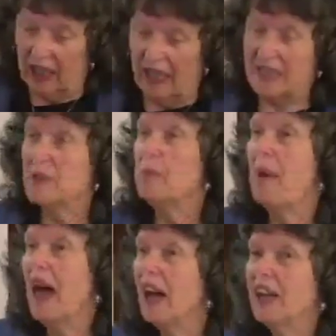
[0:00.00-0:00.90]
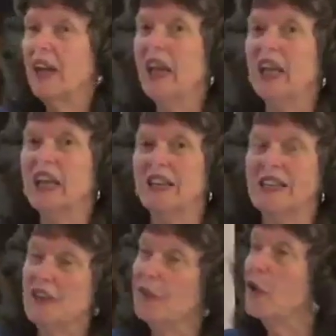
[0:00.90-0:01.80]
It's about
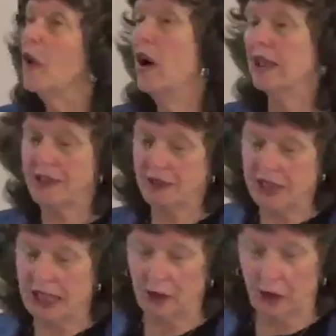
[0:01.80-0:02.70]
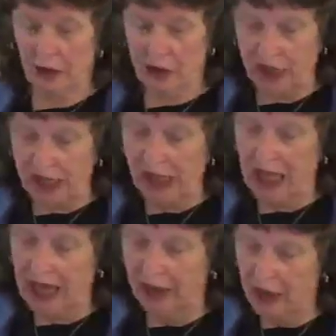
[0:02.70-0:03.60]
different kinds of technology,
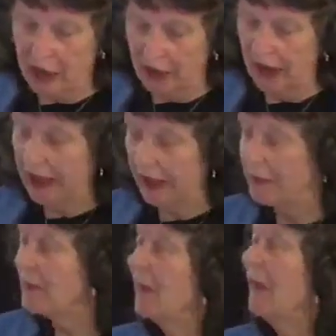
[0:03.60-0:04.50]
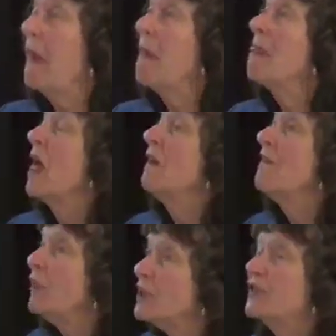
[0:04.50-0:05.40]
and I think,
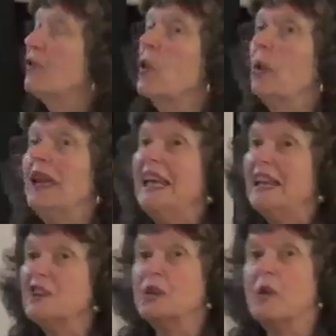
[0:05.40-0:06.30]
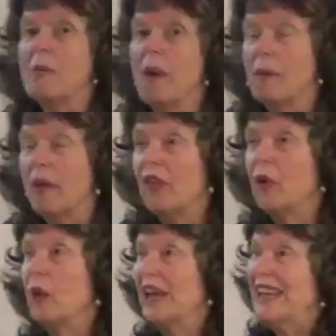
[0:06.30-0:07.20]
first of all, we need to remember
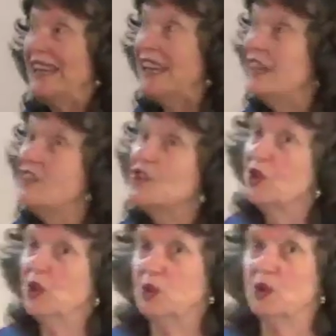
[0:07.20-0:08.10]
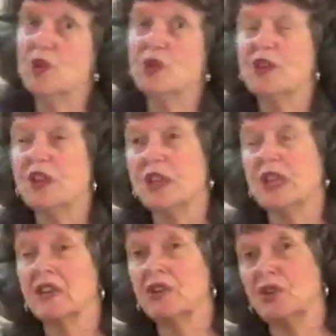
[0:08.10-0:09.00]
that when it is used
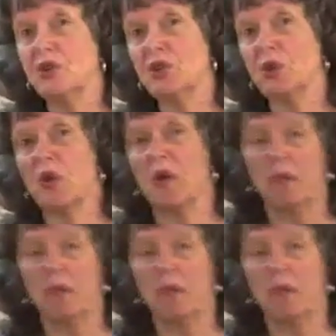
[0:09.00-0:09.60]
to talk